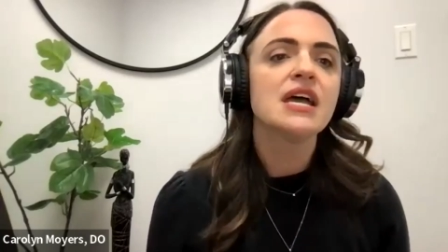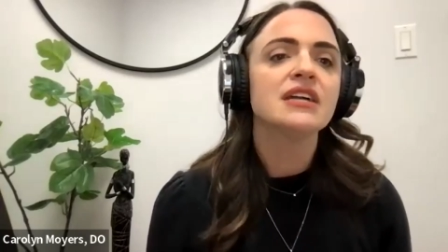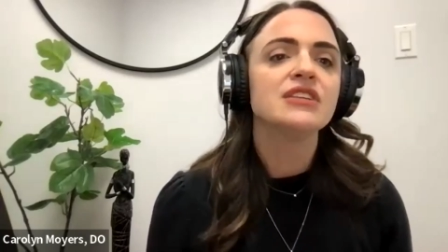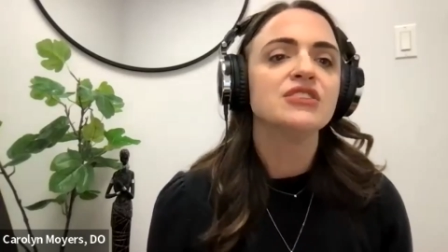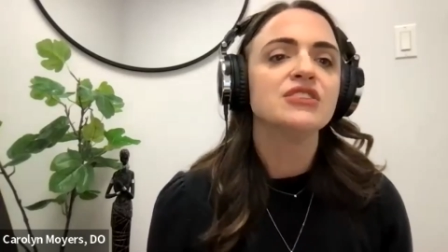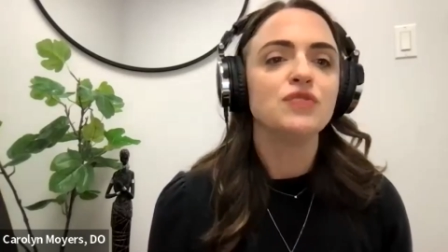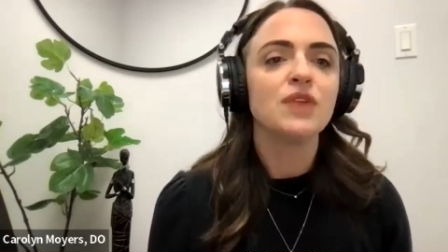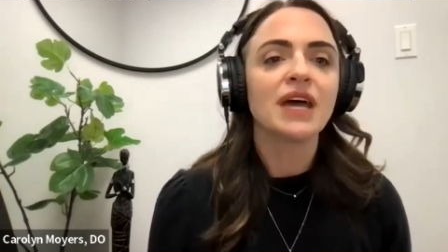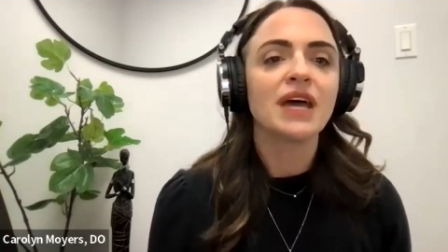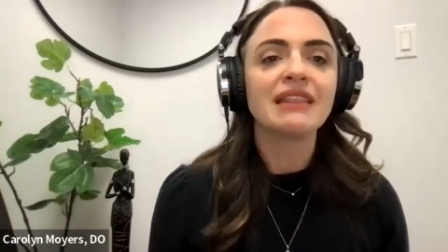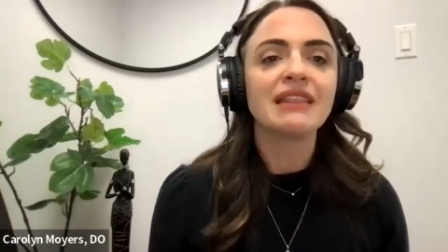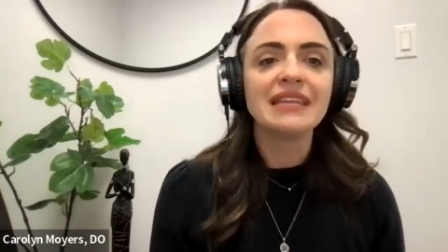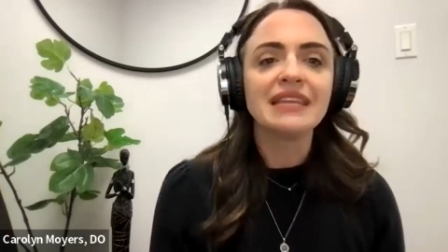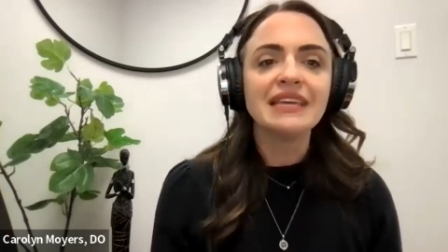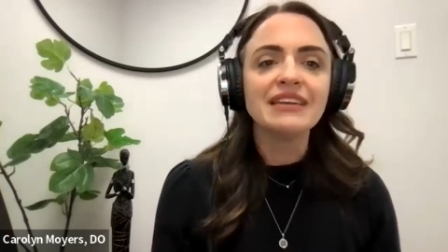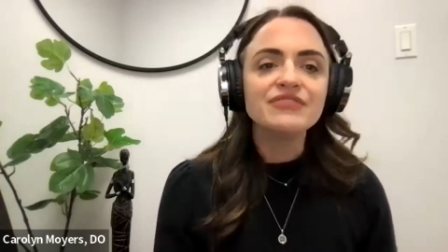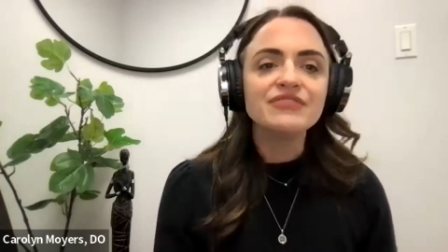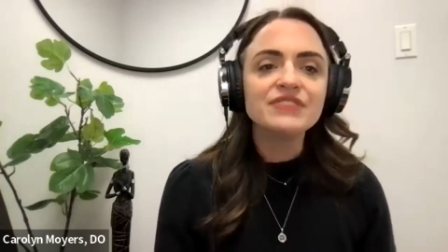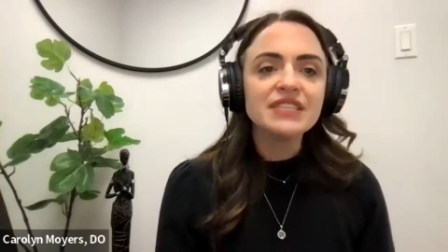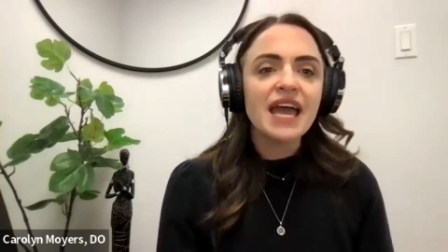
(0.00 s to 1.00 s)
Do not
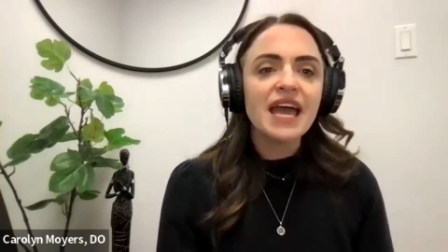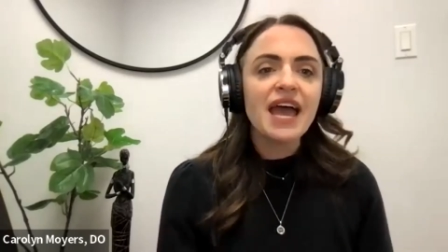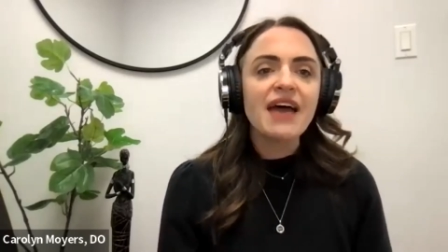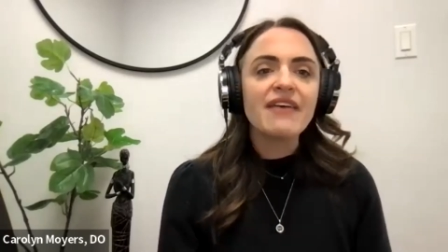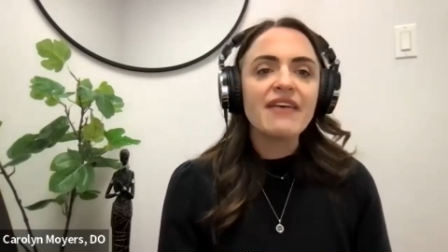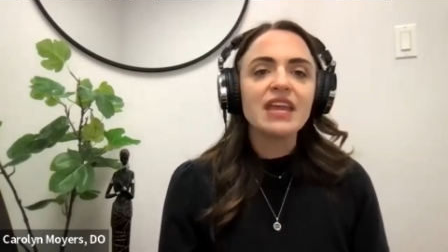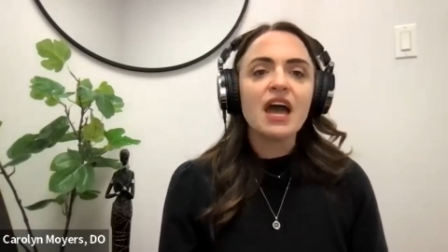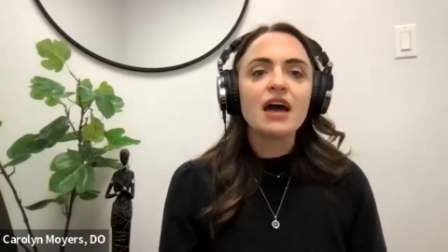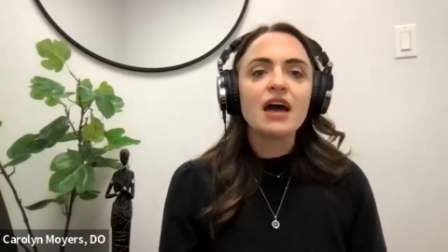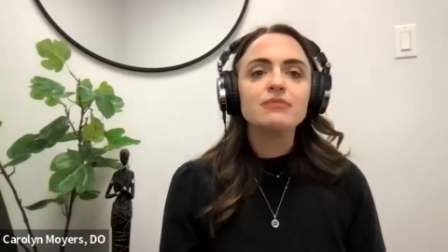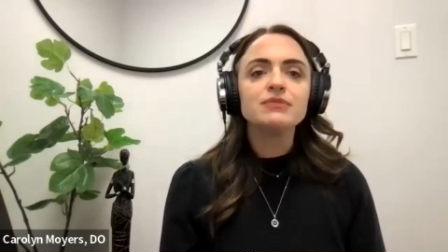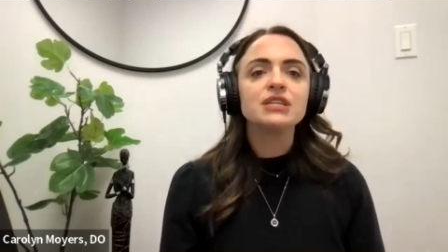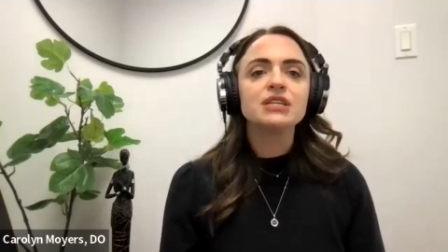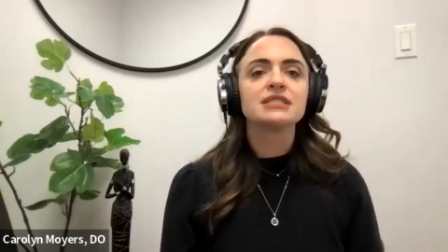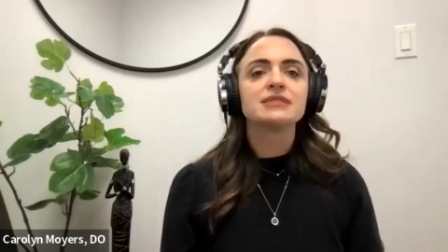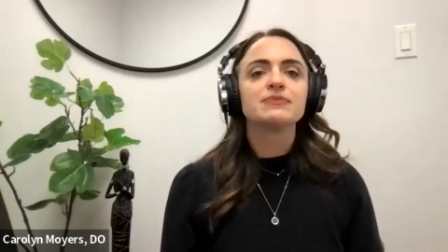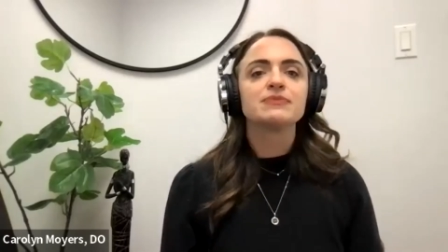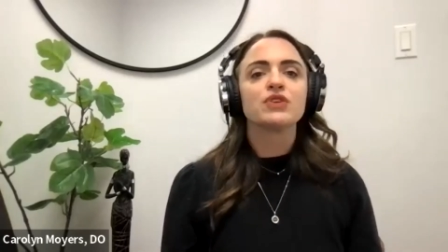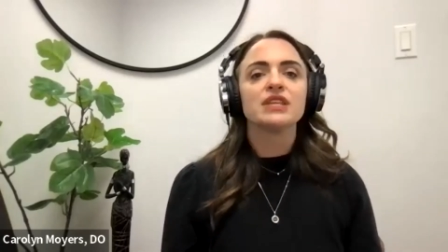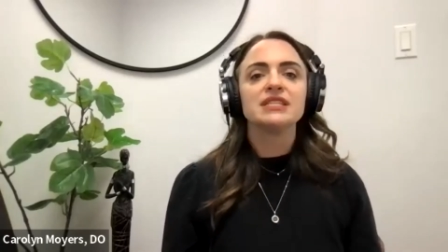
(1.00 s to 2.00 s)
lift heavy
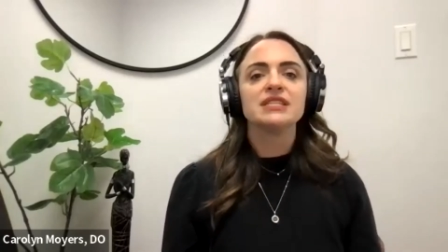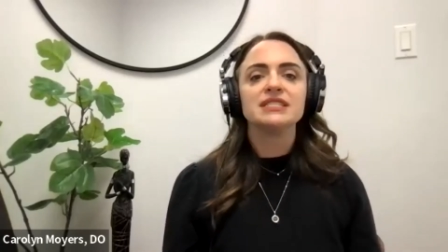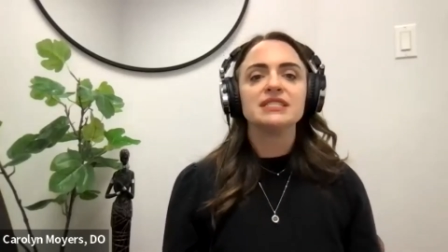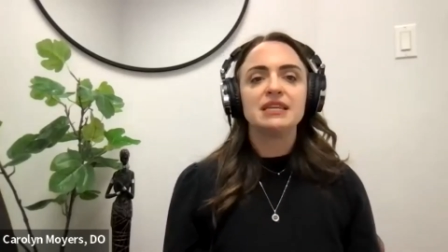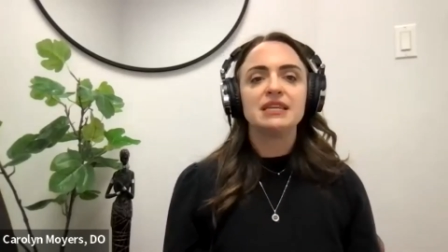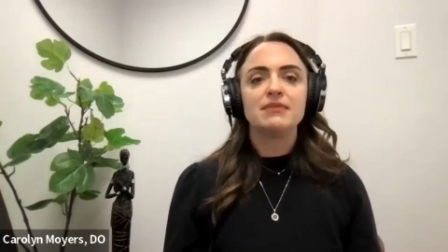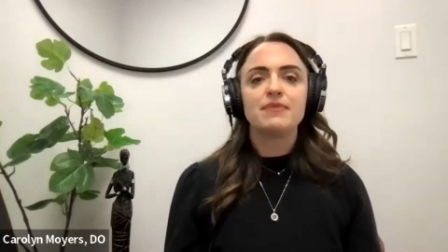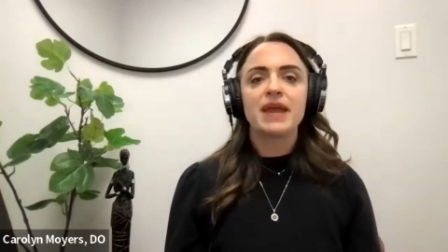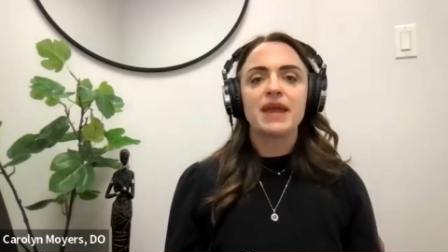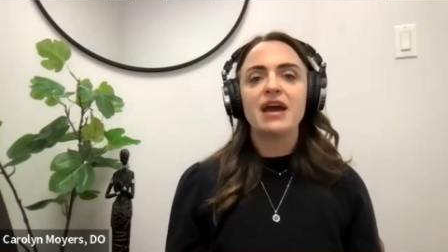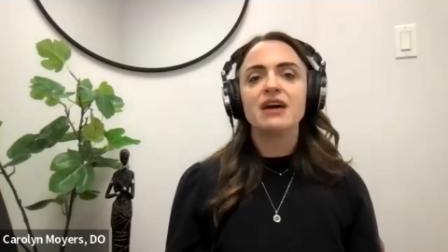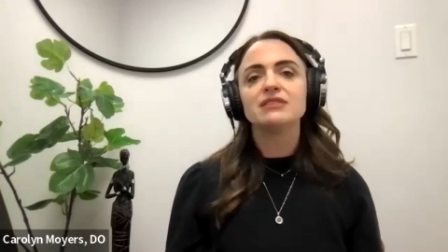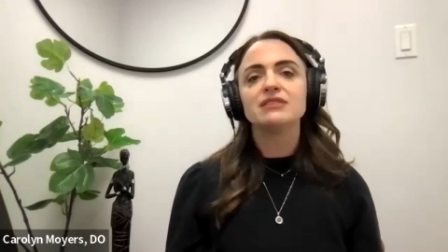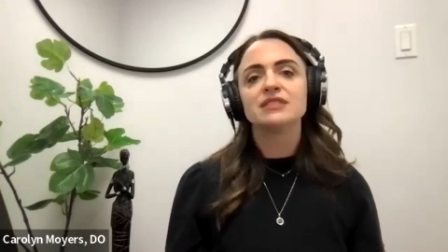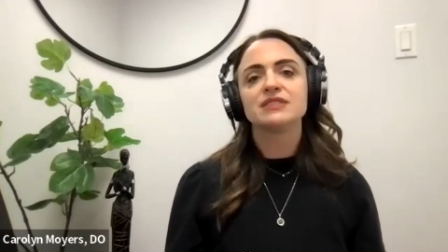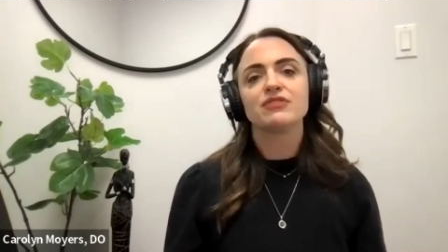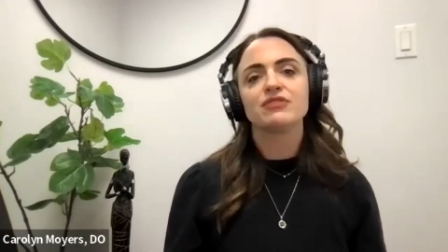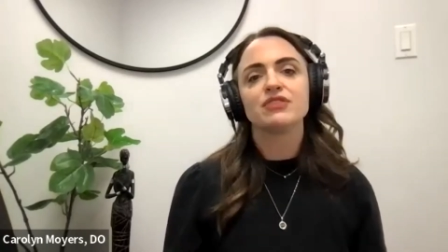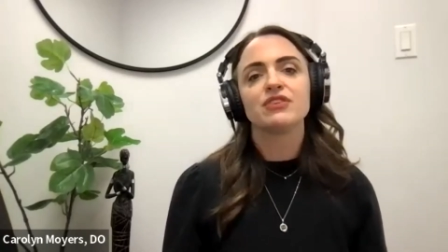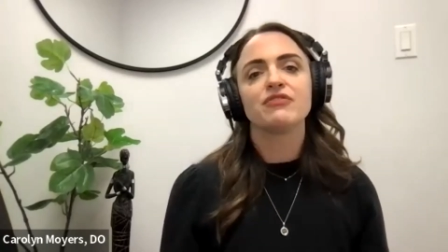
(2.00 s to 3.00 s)
objects more than 10
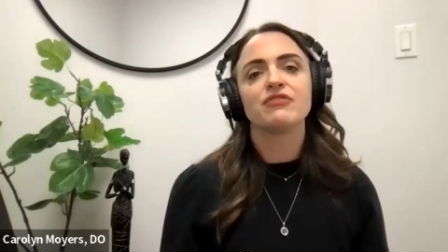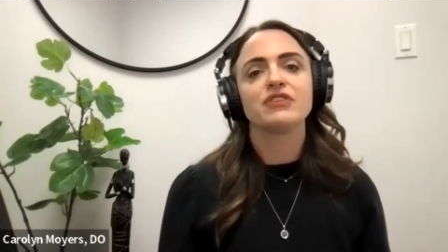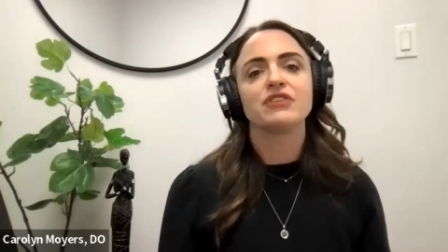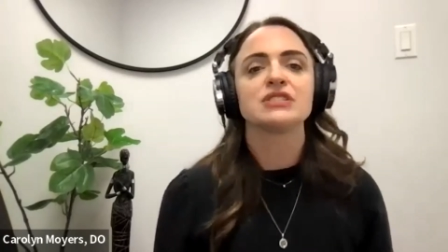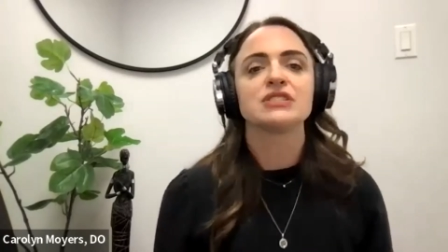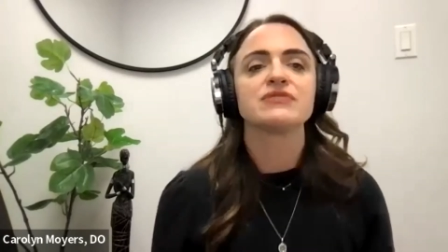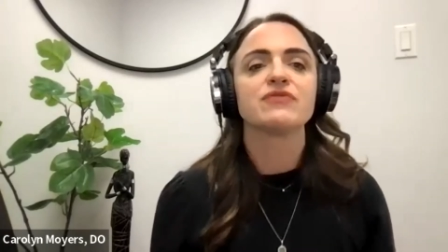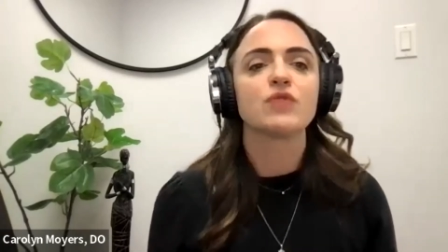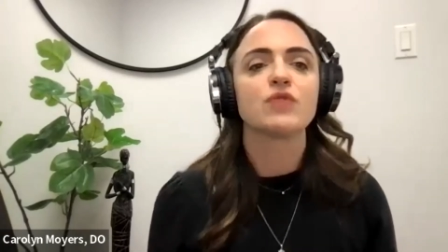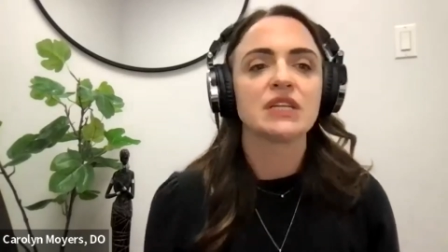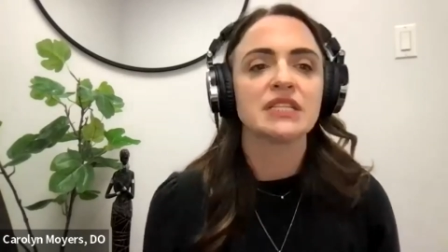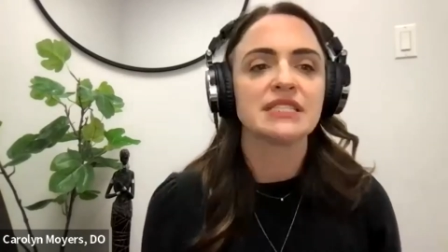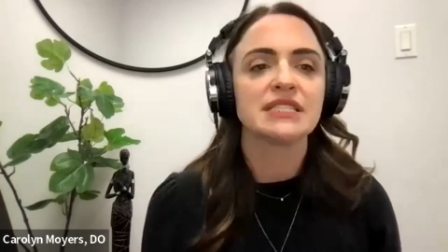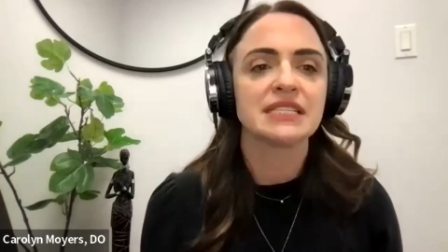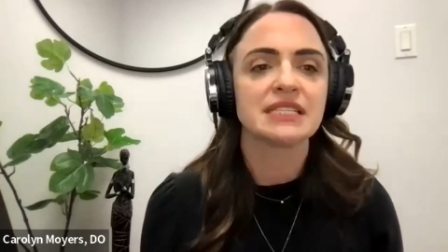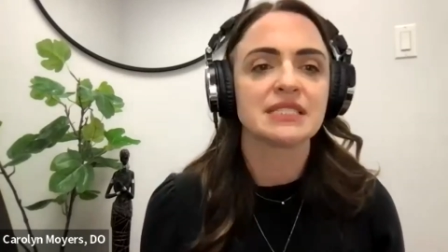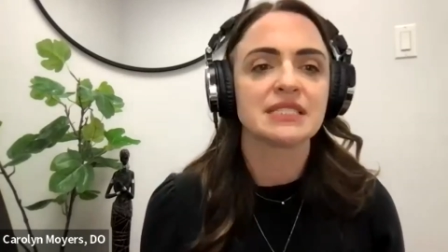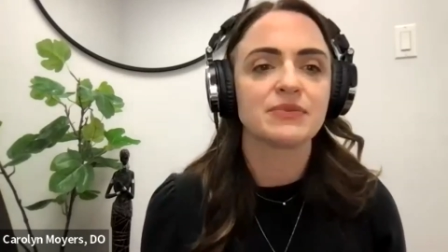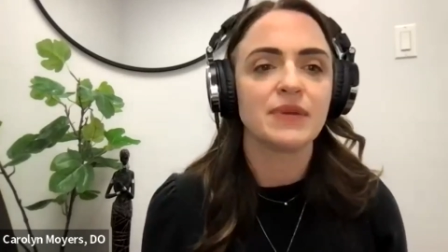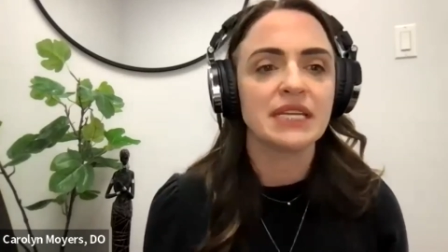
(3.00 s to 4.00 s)
pounds for the first 4 to
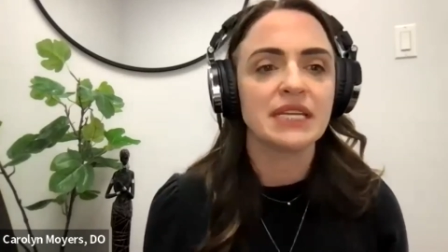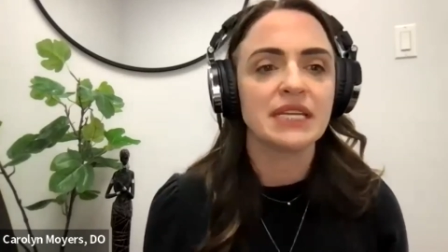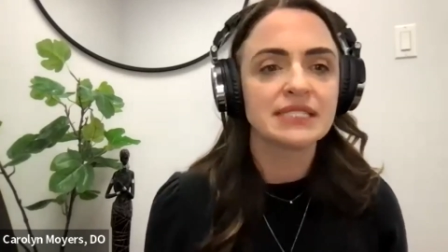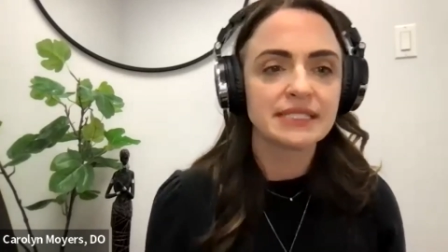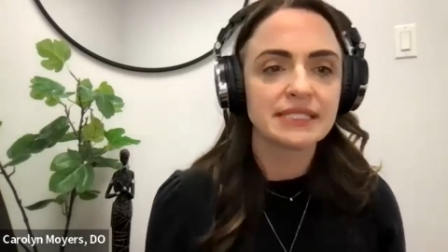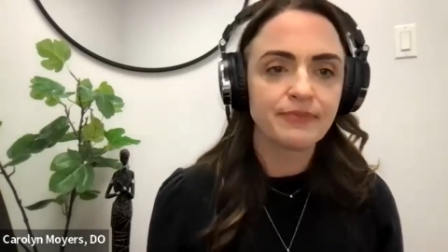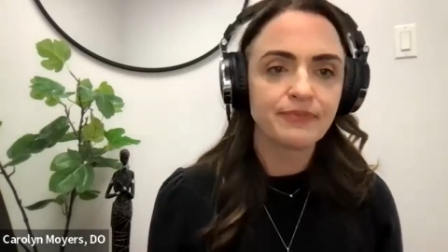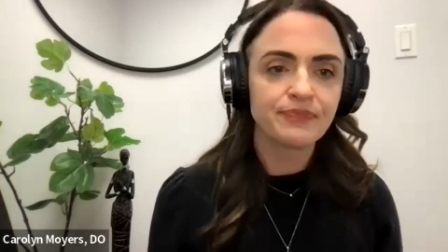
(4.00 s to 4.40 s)
6 weeks.